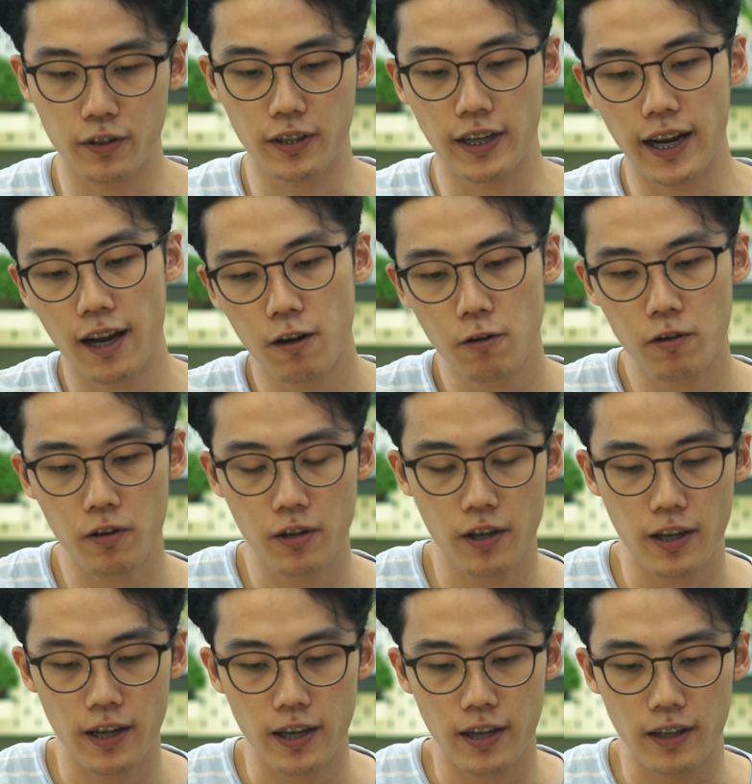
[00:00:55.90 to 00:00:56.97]
for now.
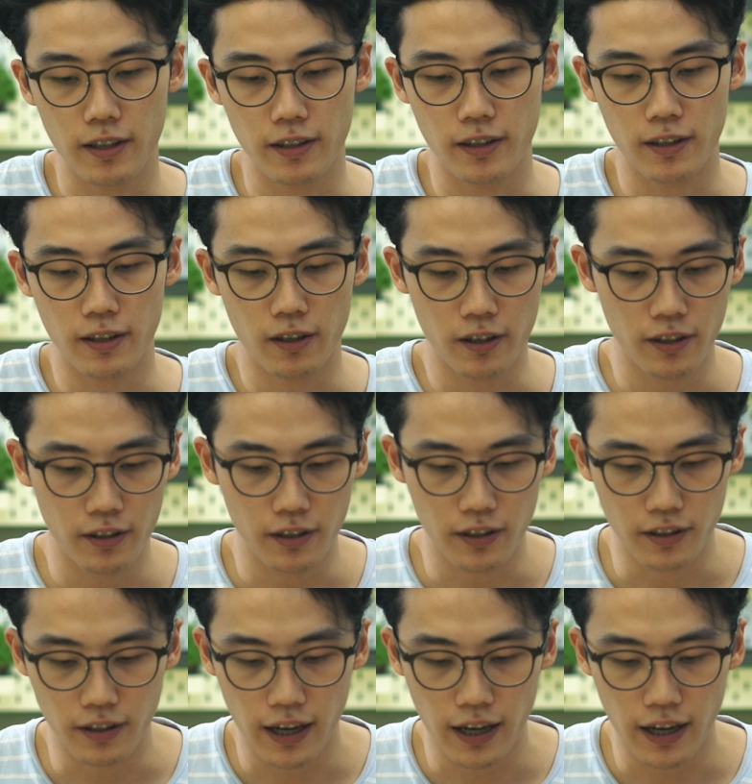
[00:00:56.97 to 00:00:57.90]
And under